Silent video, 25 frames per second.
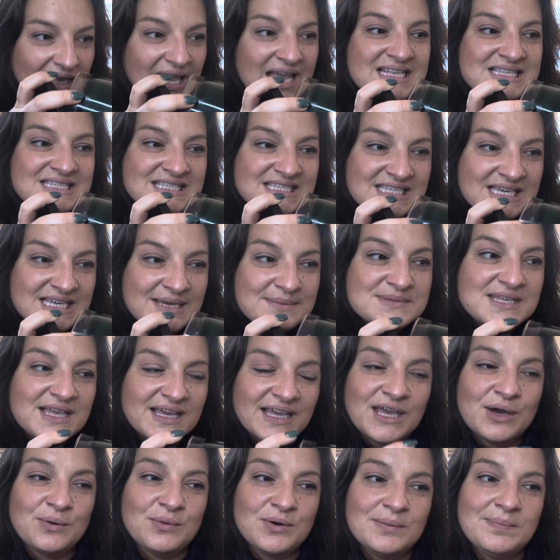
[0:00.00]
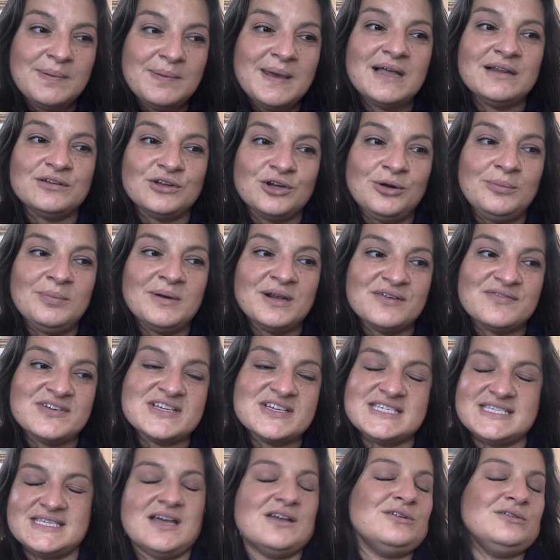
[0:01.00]
seems like it would be a little bit of a
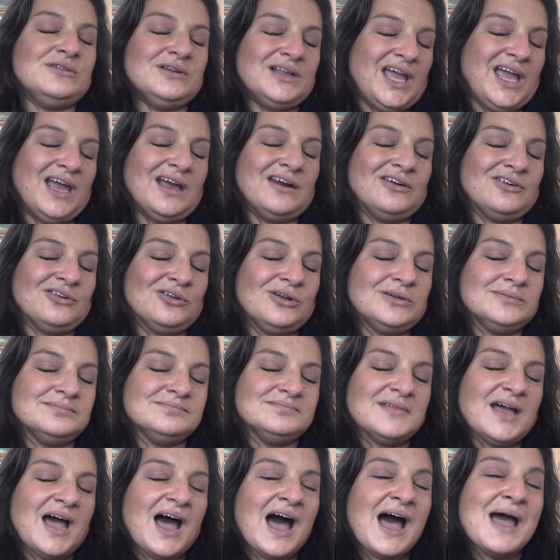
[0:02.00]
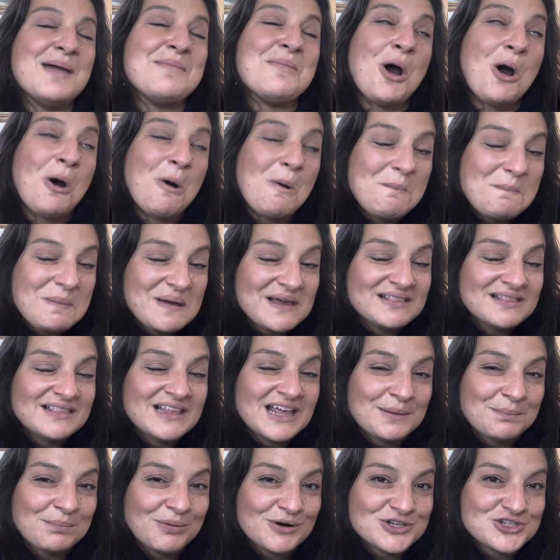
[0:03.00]
subtle candle. I'm hoping that
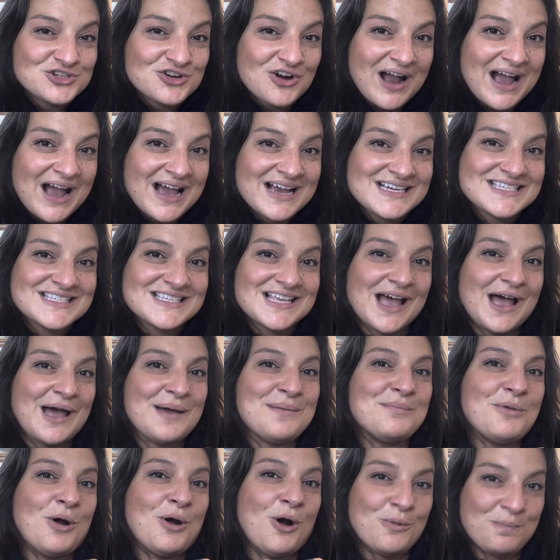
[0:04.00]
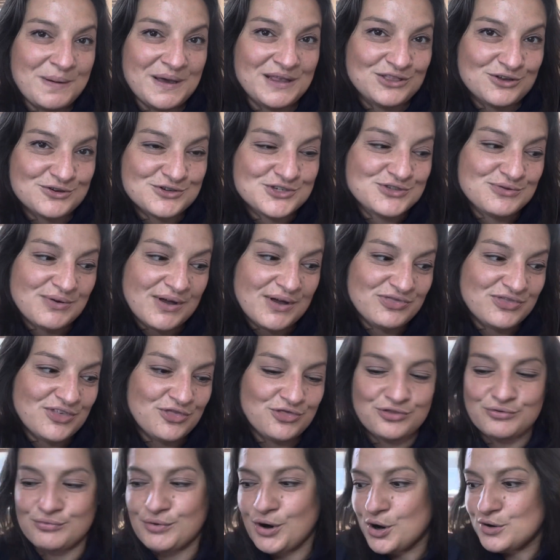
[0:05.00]
it projects. I'm hoping there's strength and
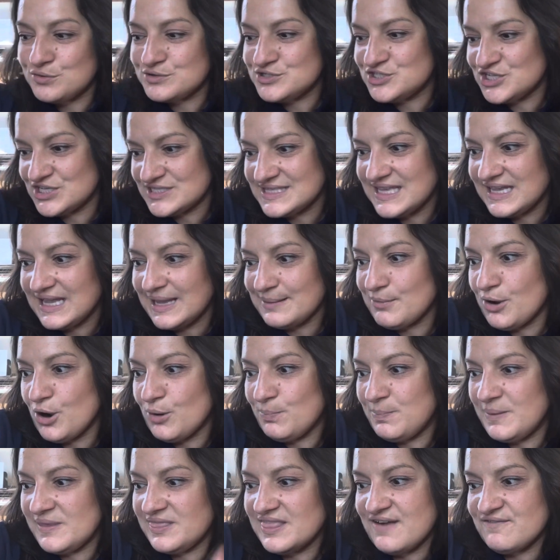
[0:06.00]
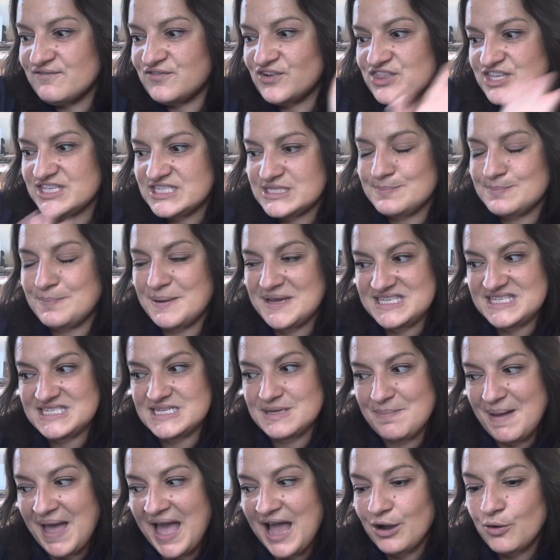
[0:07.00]
throw, just like I'm hoping that for the Spice
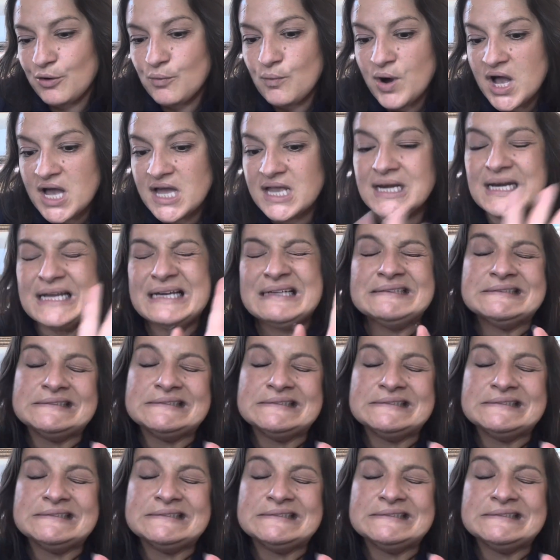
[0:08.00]
Tobac one.